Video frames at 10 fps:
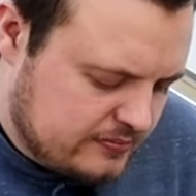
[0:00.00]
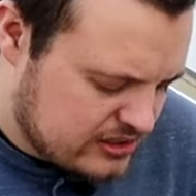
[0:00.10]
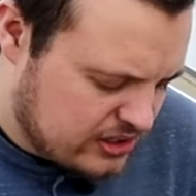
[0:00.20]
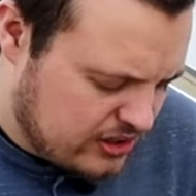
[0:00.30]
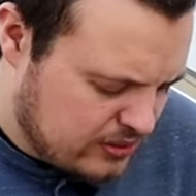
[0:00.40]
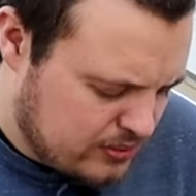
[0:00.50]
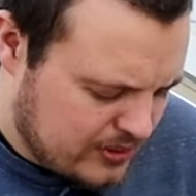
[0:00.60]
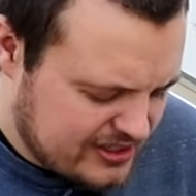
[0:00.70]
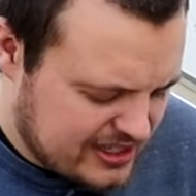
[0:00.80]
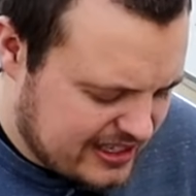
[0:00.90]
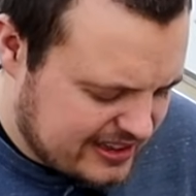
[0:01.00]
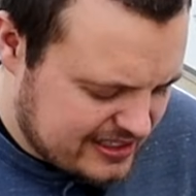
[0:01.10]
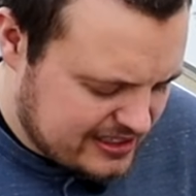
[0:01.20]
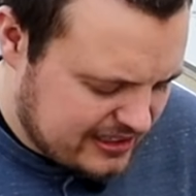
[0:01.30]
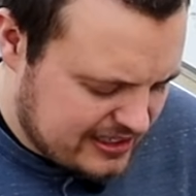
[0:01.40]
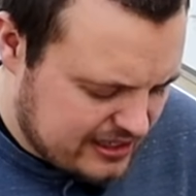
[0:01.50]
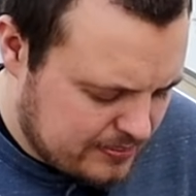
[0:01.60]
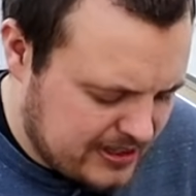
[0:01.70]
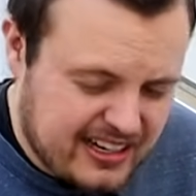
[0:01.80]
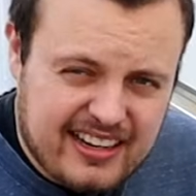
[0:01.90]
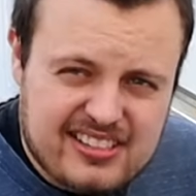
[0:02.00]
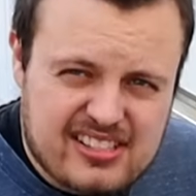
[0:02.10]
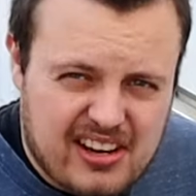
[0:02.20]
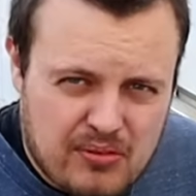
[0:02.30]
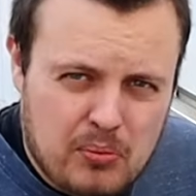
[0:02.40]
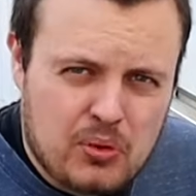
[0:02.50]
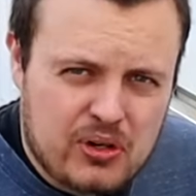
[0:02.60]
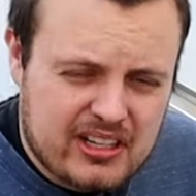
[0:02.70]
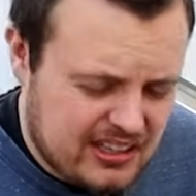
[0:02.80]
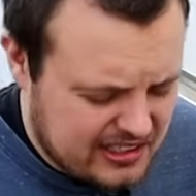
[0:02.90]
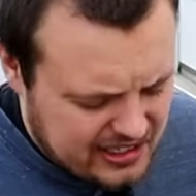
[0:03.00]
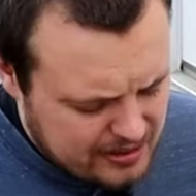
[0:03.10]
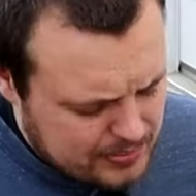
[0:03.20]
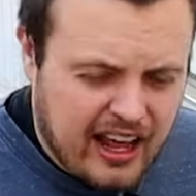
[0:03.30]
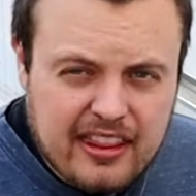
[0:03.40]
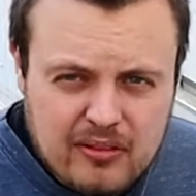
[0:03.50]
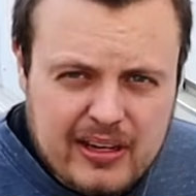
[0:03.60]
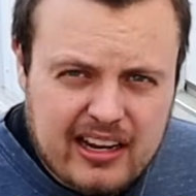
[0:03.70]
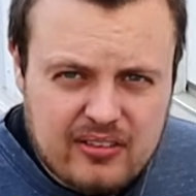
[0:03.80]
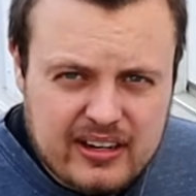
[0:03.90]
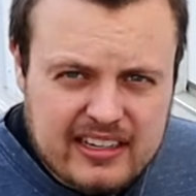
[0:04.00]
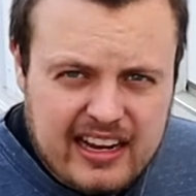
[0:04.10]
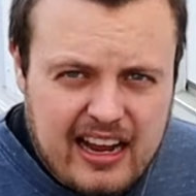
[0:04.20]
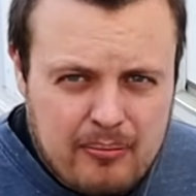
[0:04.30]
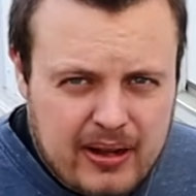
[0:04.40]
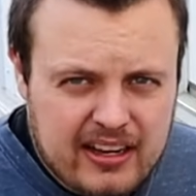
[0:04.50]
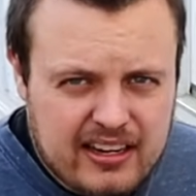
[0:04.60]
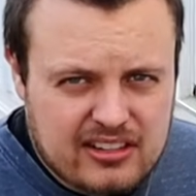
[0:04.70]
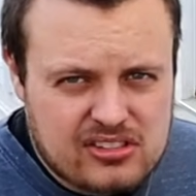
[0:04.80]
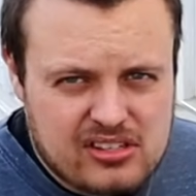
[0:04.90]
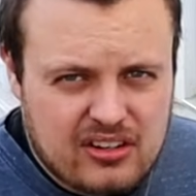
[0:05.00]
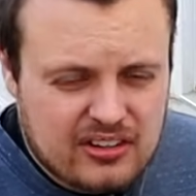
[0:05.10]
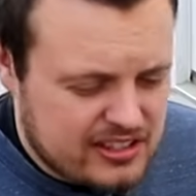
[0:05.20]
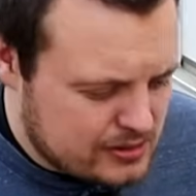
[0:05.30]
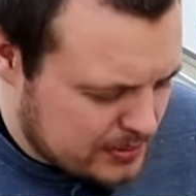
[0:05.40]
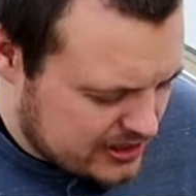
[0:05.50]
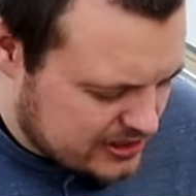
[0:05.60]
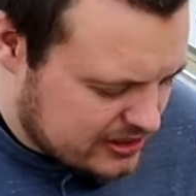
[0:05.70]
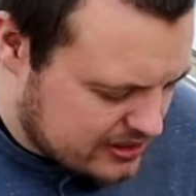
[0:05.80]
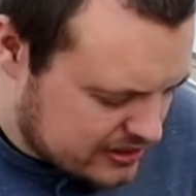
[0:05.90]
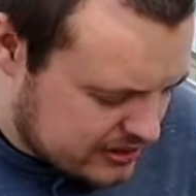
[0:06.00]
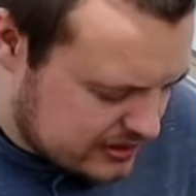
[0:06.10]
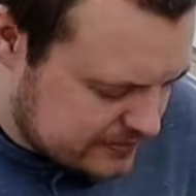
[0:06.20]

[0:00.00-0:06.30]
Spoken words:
So once I get this cleaned up, I got 7 more to clean up, and then we got a ring gap and install these pistons.